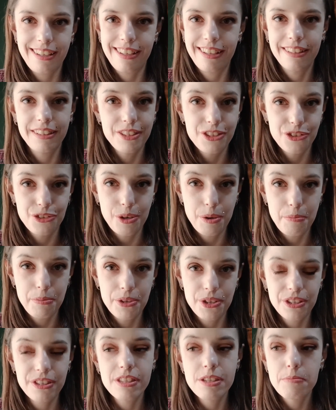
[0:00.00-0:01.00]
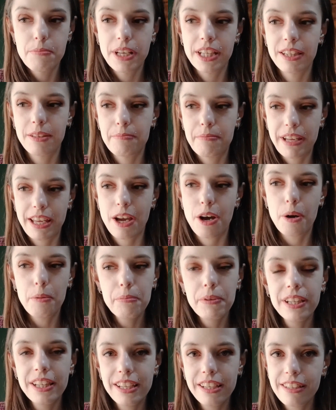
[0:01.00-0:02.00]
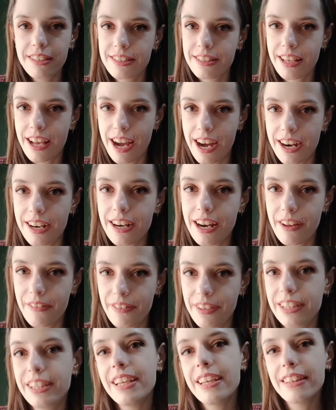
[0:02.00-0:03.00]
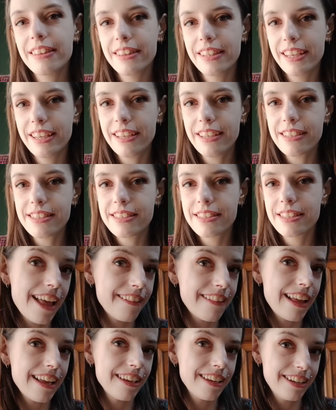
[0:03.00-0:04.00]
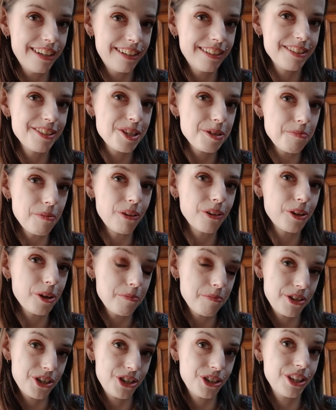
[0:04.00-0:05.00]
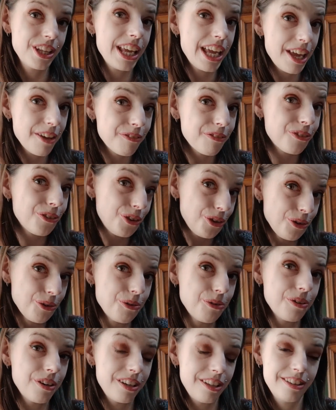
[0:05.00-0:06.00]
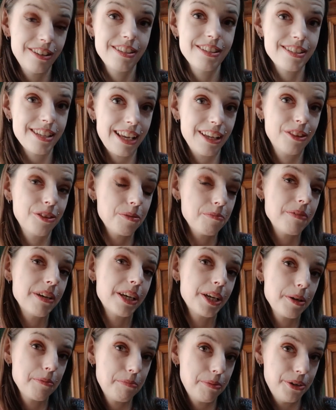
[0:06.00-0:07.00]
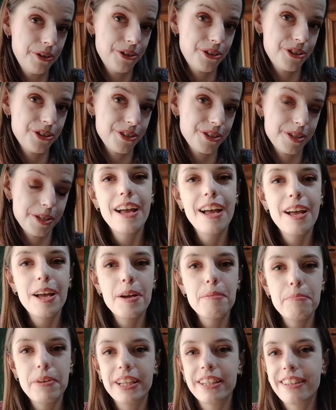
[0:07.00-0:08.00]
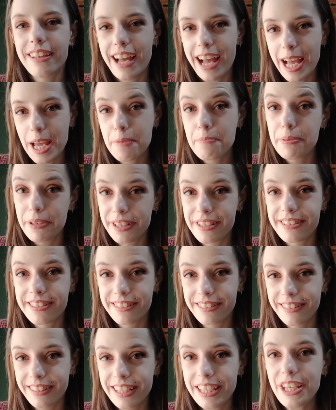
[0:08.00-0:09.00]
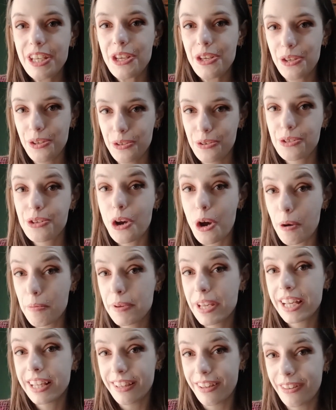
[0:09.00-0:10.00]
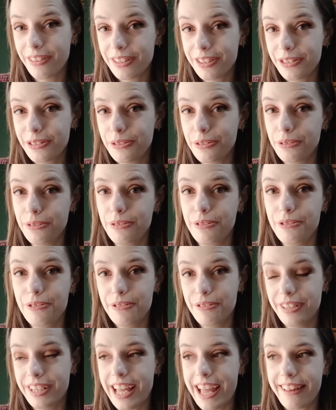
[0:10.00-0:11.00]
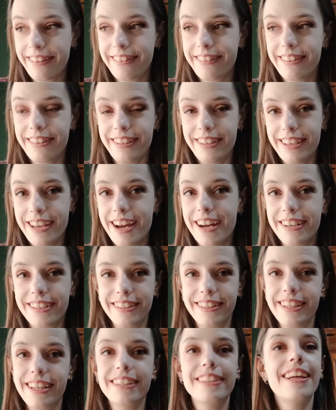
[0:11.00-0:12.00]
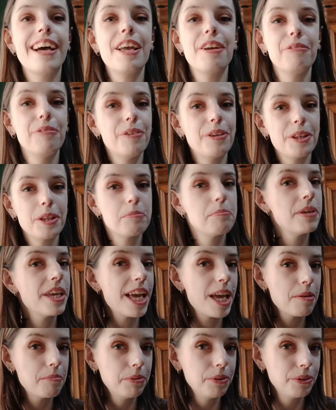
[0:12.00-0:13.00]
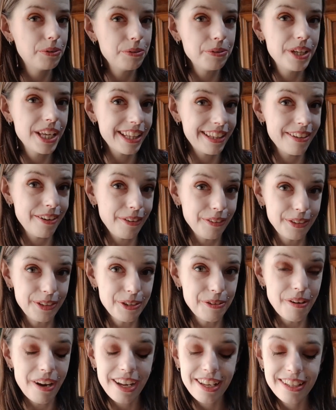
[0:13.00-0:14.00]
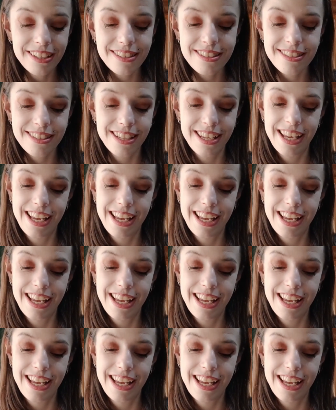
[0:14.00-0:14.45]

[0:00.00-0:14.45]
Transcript: descriptions, but my hobby links are affiliate links, and I earn small commission if you decide to make a purchase. But I personally use hobby a lot to get yarn that I wouldn't be able to get otherwise.